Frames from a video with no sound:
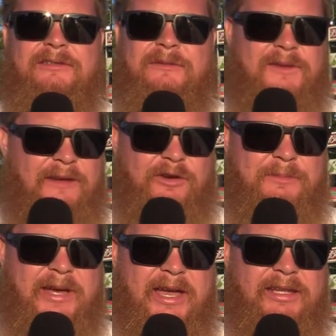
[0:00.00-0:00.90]
the
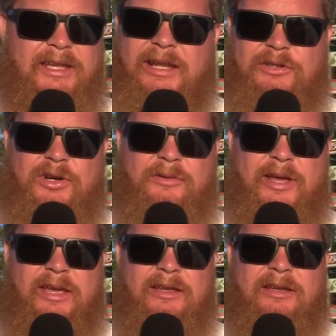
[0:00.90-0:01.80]
Flav-R-Pac
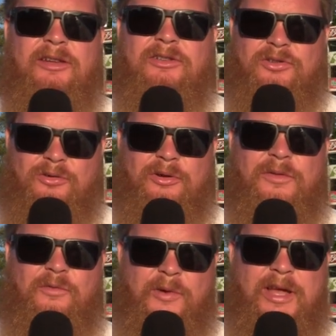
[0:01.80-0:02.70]
NHRA
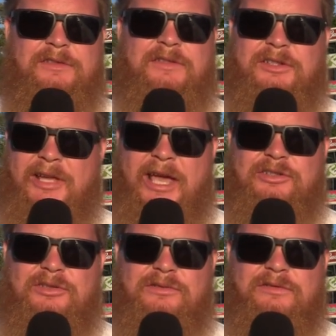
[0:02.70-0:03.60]
Northwest
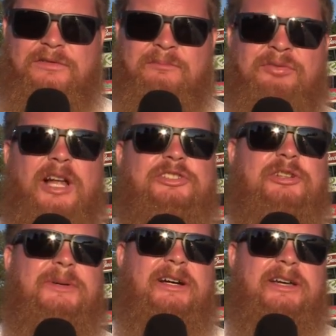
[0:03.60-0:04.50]
Nationals. Brought to
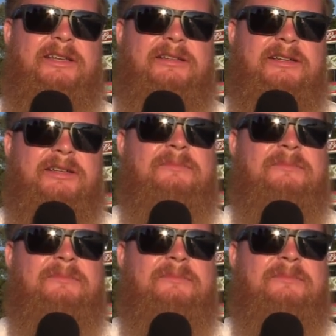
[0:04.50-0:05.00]
you by